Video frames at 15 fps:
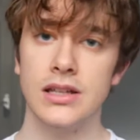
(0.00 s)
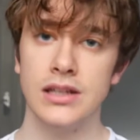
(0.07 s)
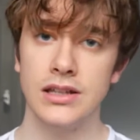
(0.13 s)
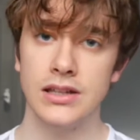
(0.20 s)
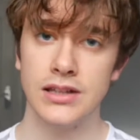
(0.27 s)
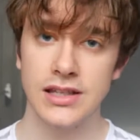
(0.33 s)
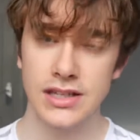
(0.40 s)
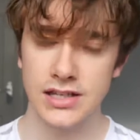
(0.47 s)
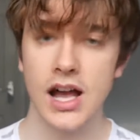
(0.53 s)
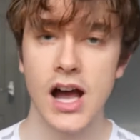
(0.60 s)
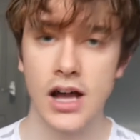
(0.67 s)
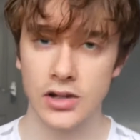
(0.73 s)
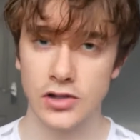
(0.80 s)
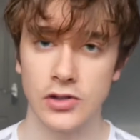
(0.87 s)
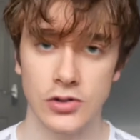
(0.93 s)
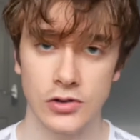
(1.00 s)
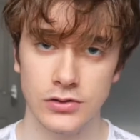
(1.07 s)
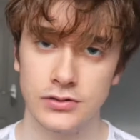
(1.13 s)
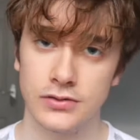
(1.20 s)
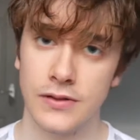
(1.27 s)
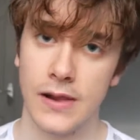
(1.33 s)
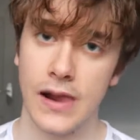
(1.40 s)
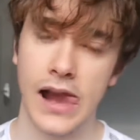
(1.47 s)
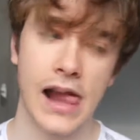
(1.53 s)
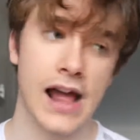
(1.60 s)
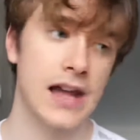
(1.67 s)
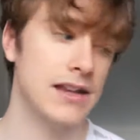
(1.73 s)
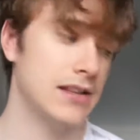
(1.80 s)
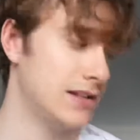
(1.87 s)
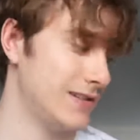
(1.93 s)
this article
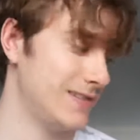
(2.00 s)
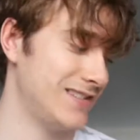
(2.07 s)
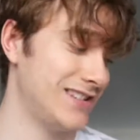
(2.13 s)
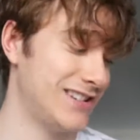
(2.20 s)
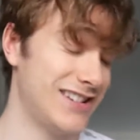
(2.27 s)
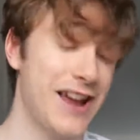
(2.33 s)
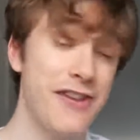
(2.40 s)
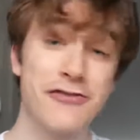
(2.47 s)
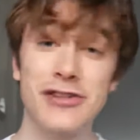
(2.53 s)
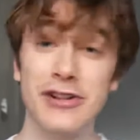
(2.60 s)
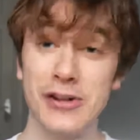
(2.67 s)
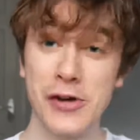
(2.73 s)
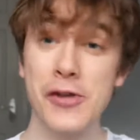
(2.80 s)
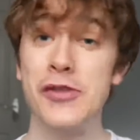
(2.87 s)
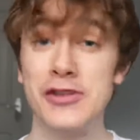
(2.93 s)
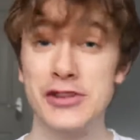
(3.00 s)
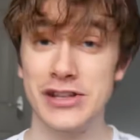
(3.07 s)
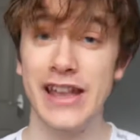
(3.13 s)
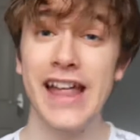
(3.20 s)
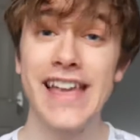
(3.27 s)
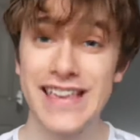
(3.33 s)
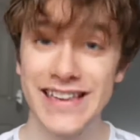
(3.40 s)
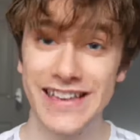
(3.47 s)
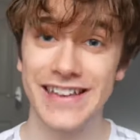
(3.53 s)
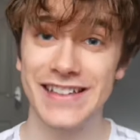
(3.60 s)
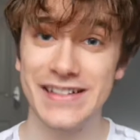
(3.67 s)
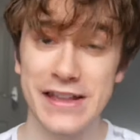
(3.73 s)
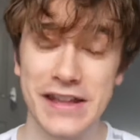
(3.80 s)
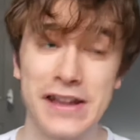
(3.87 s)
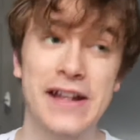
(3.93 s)
and several others like
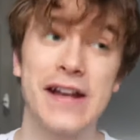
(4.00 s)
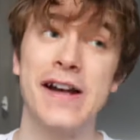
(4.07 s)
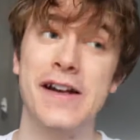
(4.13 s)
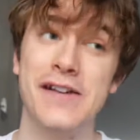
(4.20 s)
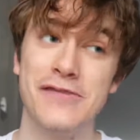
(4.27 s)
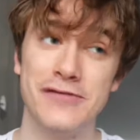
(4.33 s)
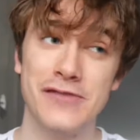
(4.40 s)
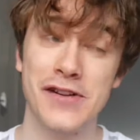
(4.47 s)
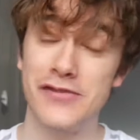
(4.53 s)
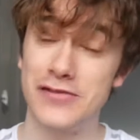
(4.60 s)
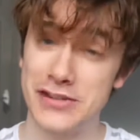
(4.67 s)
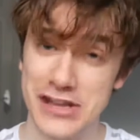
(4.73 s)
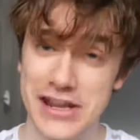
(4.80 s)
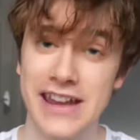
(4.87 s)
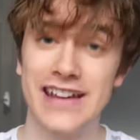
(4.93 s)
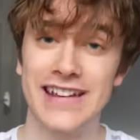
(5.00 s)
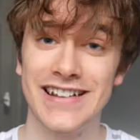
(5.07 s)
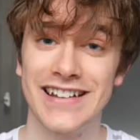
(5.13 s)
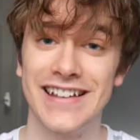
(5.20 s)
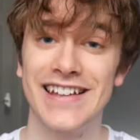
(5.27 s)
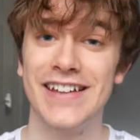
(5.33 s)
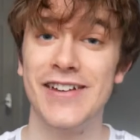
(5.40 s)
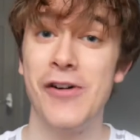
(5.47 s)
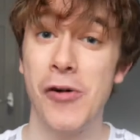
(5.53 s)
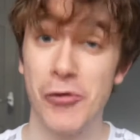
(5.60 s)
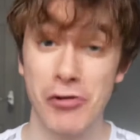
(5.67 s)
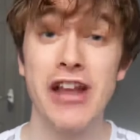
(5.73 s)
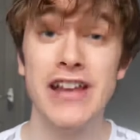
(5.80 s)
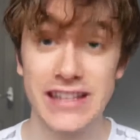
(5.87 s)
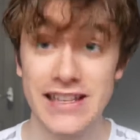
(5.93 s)
it that I've seen
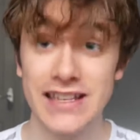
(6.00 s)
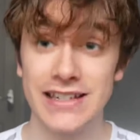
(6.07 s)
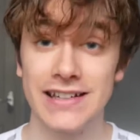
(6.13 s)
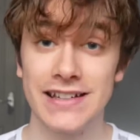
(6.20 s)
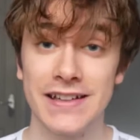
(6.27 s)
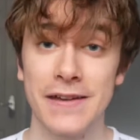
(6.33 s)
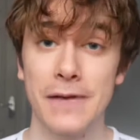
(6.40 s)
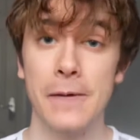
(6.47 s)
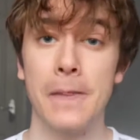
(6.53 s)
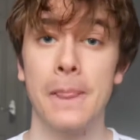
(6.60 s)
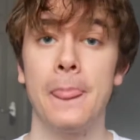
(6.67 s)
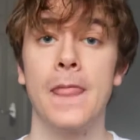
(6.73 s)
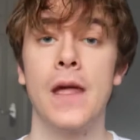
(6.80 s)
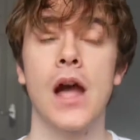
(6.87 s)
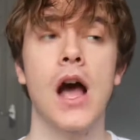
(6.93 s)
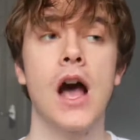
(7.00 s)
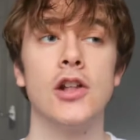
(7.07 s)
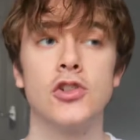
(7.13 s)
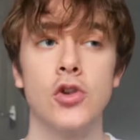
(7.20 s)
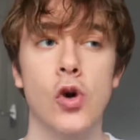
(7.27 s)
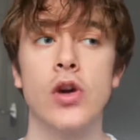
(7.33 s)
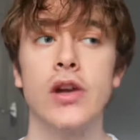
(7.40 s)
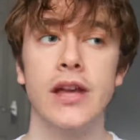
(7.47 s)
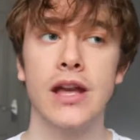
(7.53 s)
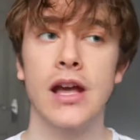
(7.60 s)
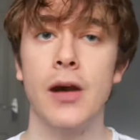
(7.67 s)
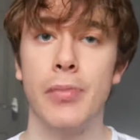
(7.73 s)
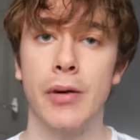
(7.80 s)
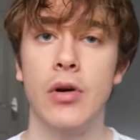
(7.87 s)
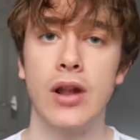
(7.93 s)
already are talking
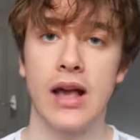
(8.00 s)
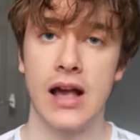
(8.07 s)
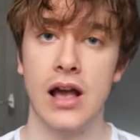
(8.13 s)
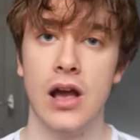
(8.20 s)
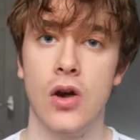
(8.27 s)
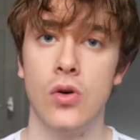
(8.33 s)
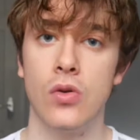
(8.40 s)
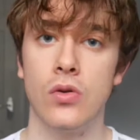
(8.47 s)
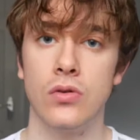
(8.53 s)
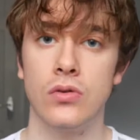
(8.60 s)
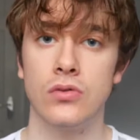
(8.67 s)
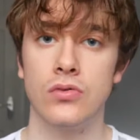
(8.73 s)
about how